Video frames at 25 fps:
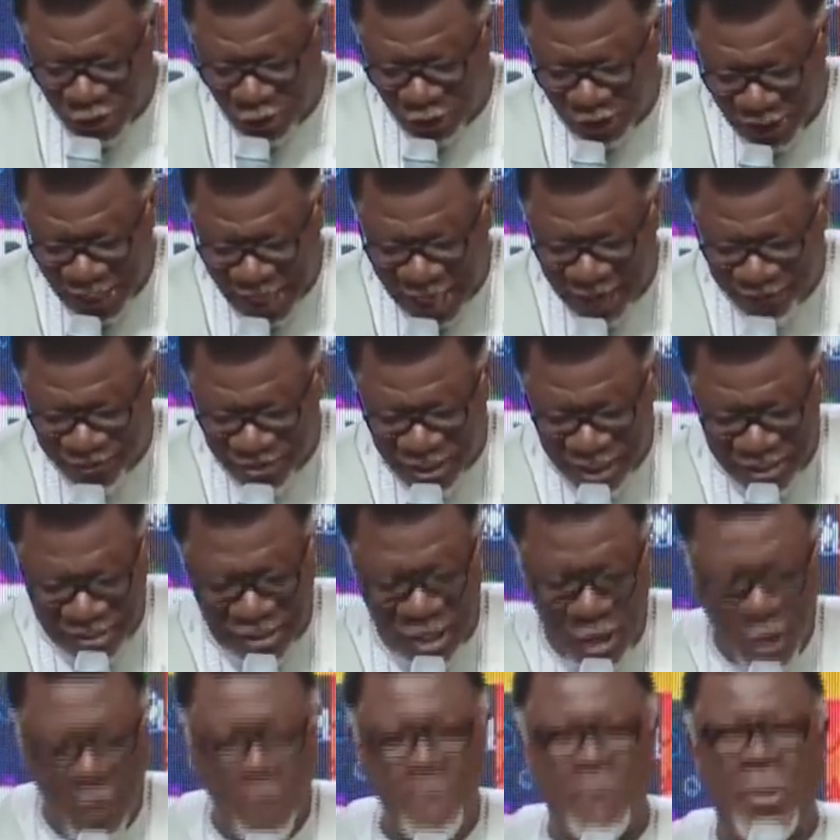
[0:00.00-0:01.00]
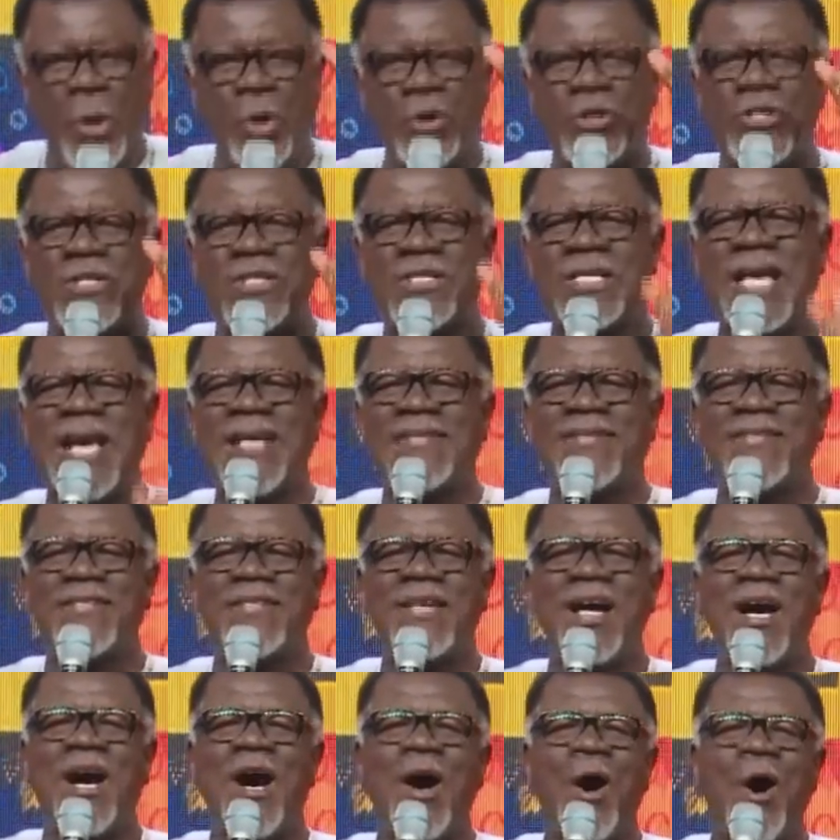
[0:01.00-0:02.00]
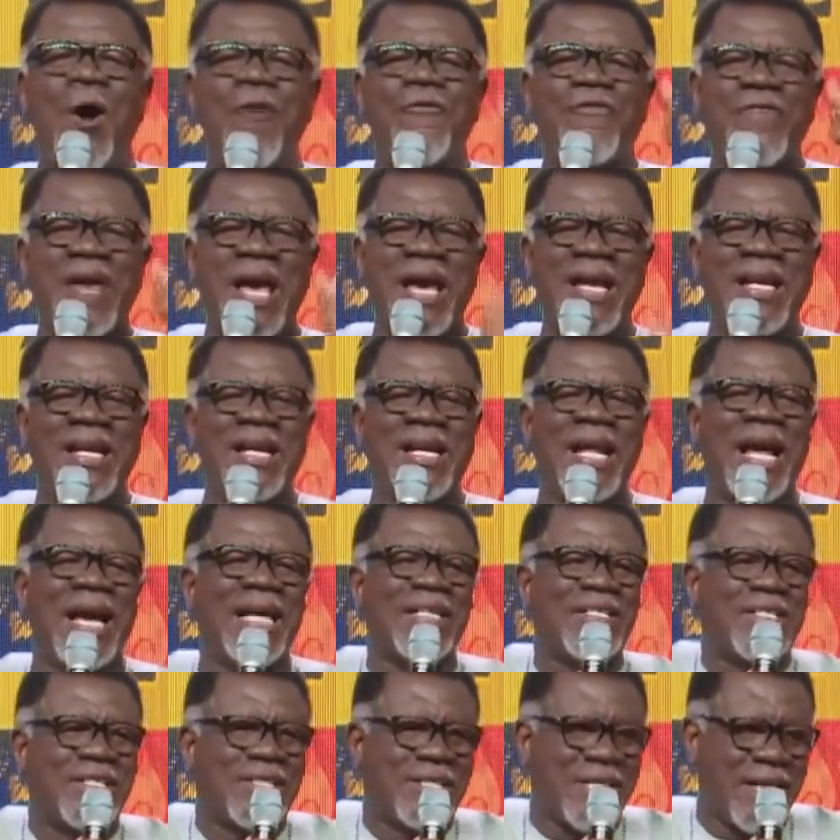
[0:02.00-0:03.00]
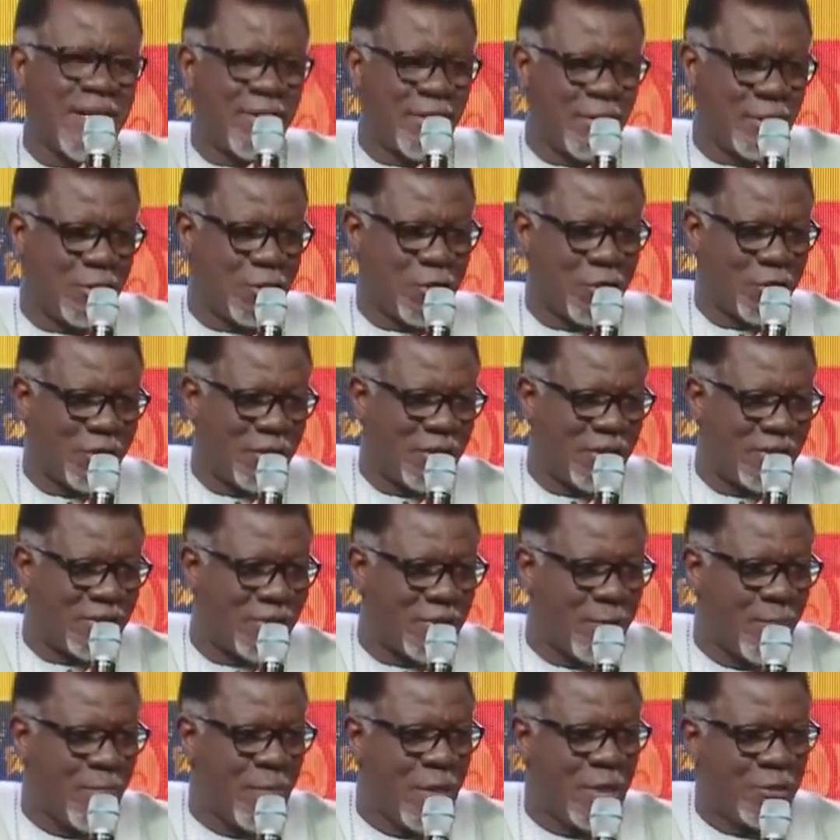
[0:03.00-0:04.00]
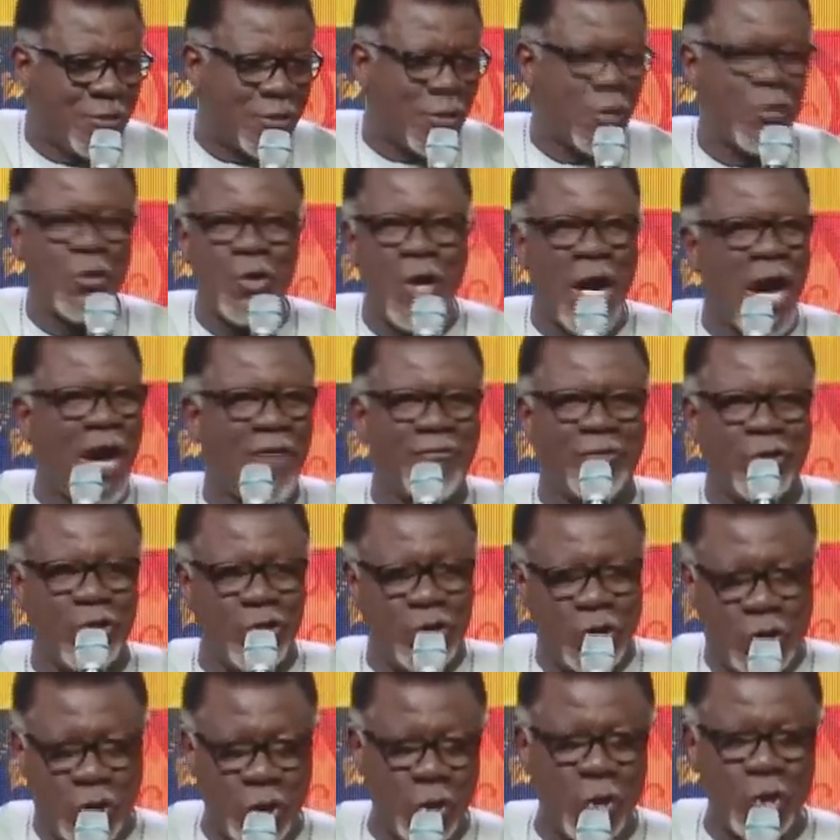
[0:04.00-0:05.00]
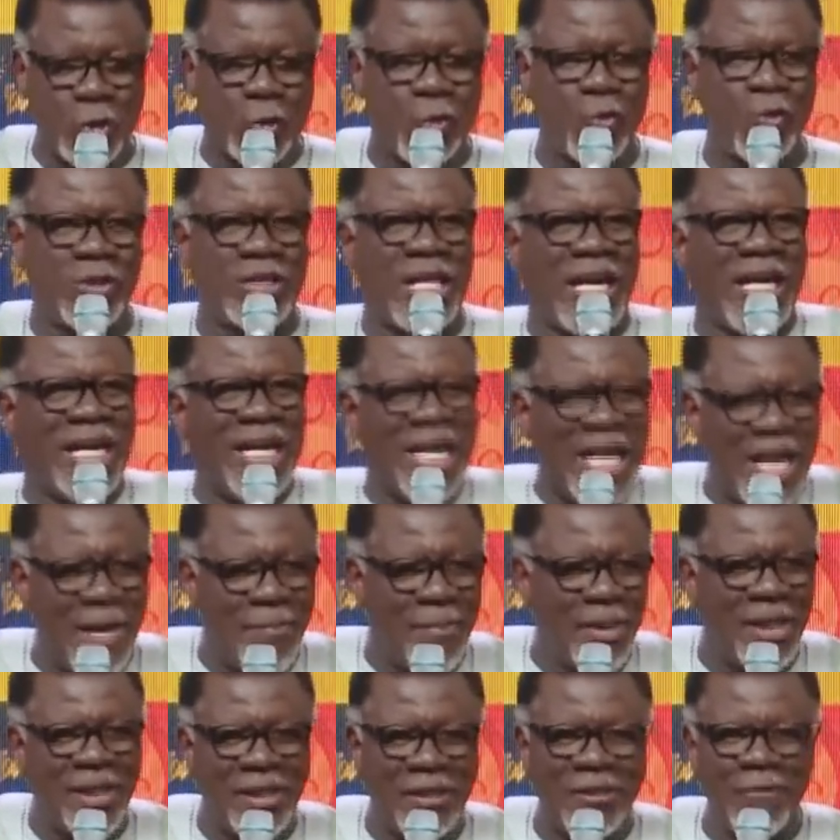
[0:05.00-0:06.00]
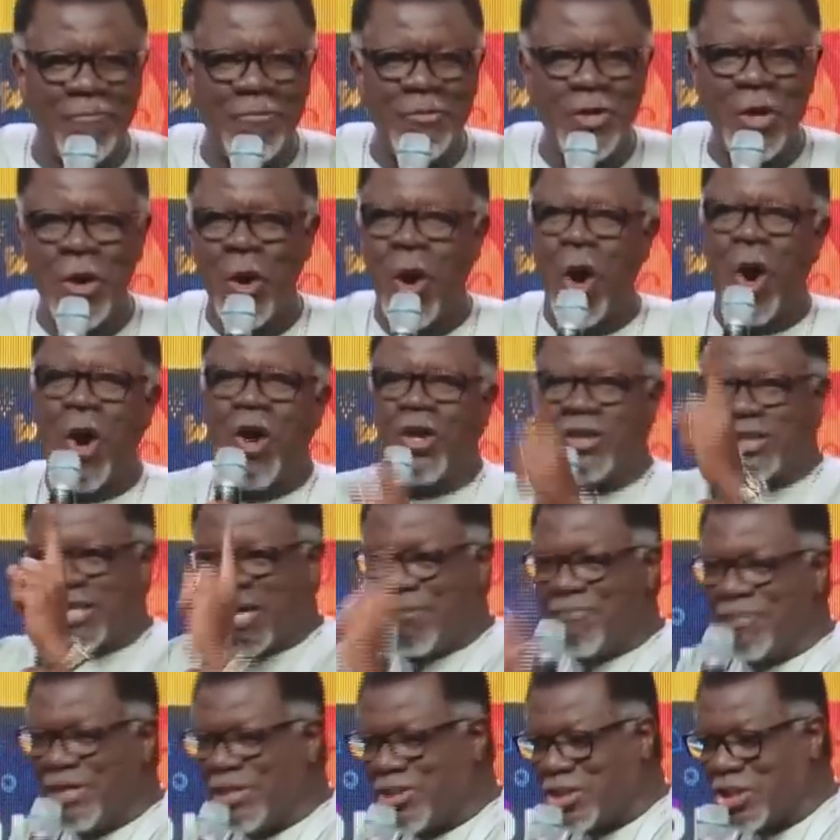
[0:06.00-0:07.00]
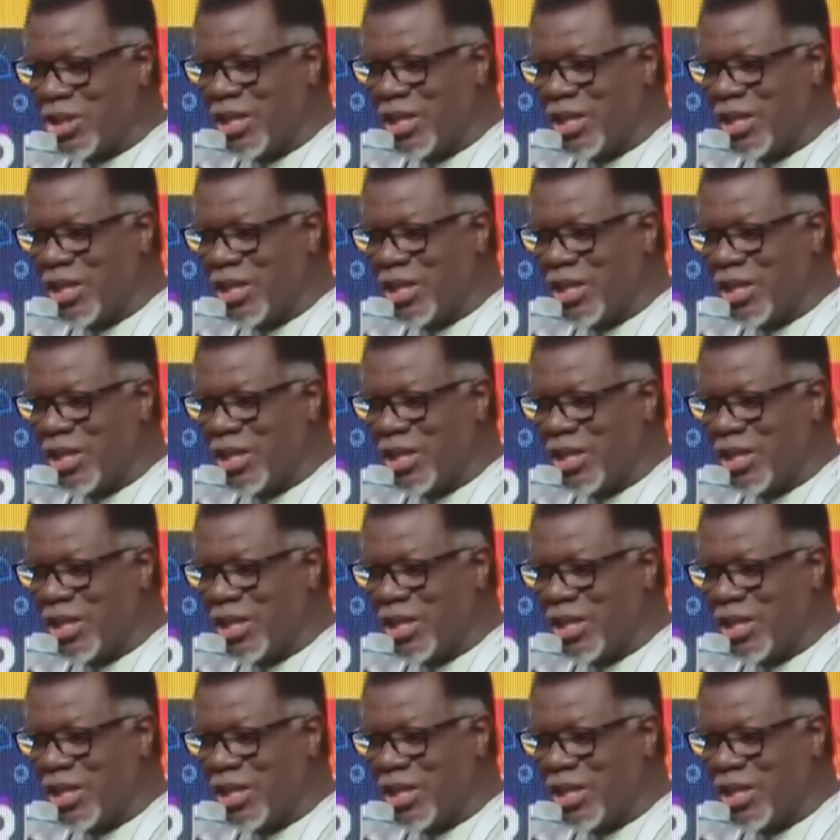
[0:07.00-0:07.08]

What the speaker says: on your life says possessor of enlarged territories. So you have to choose the label or the